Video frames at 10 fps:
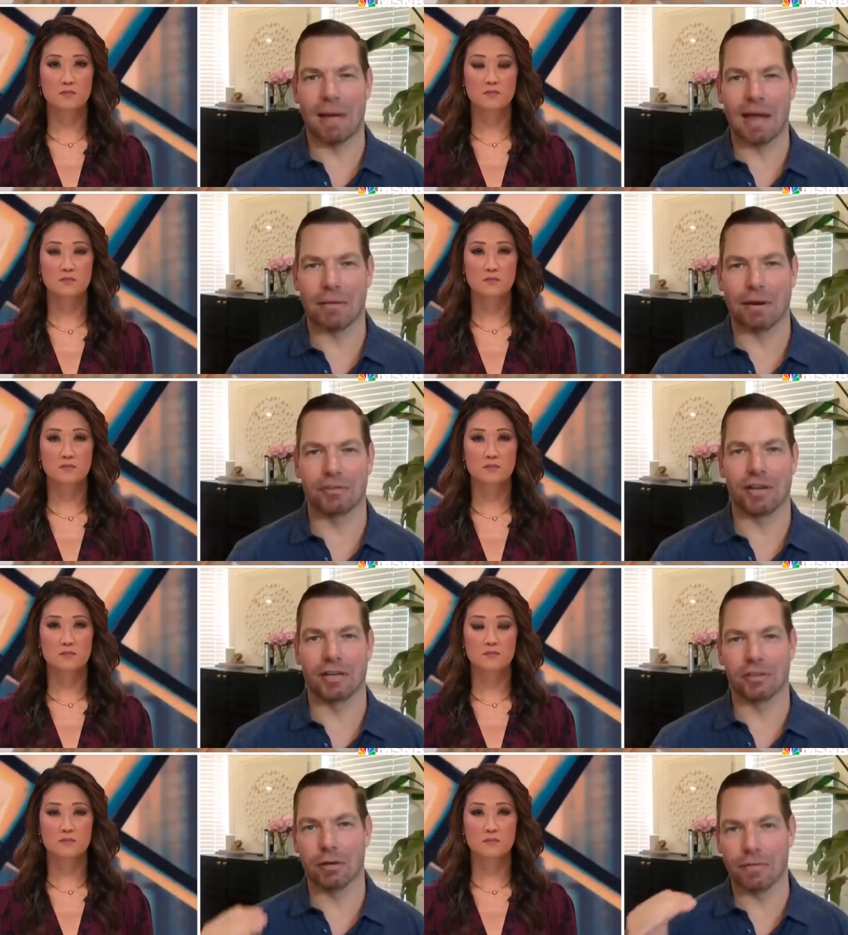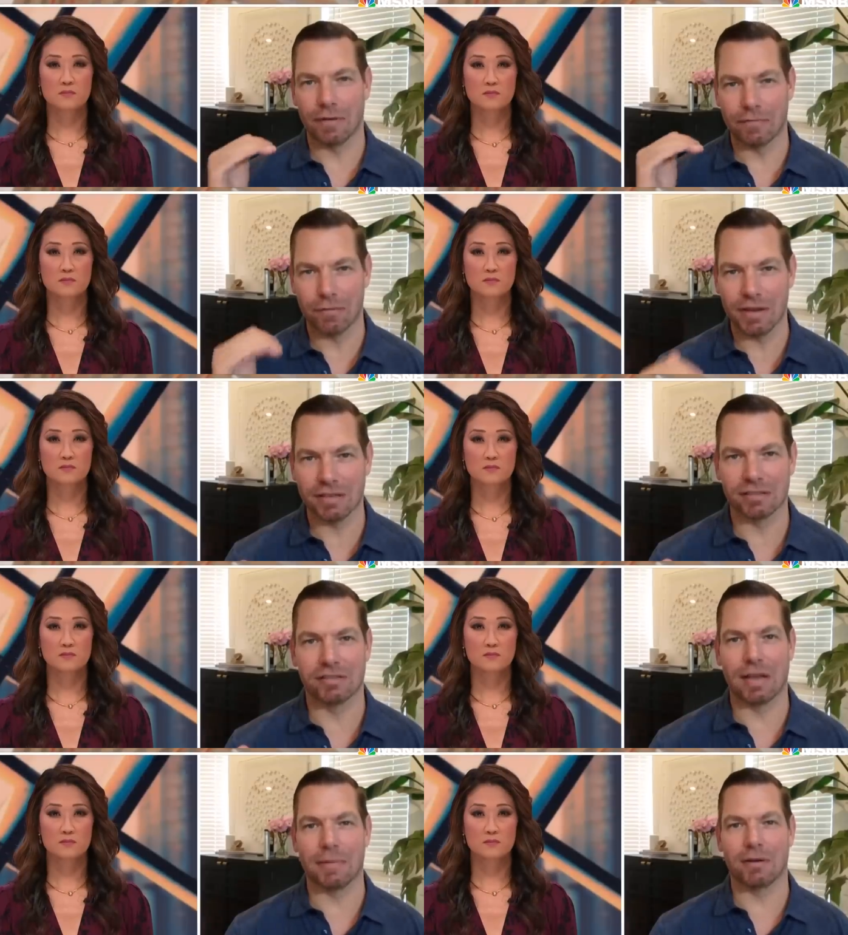Speaker 1: background checks. So if, if we as
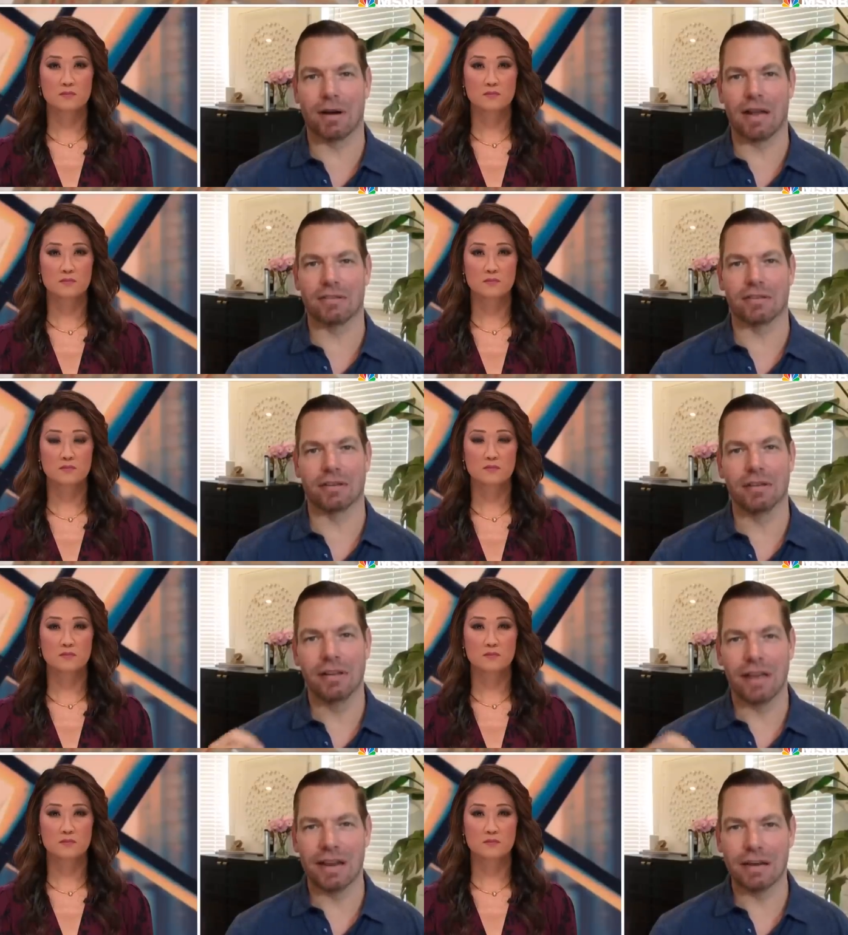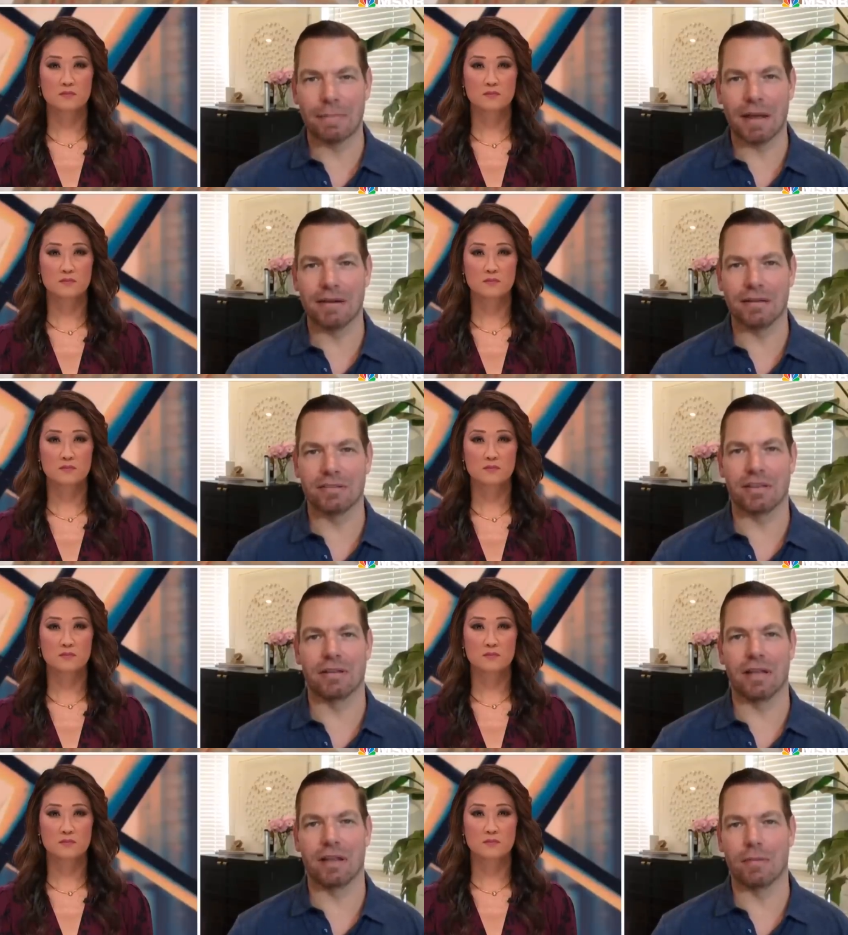Democrats and independents and, and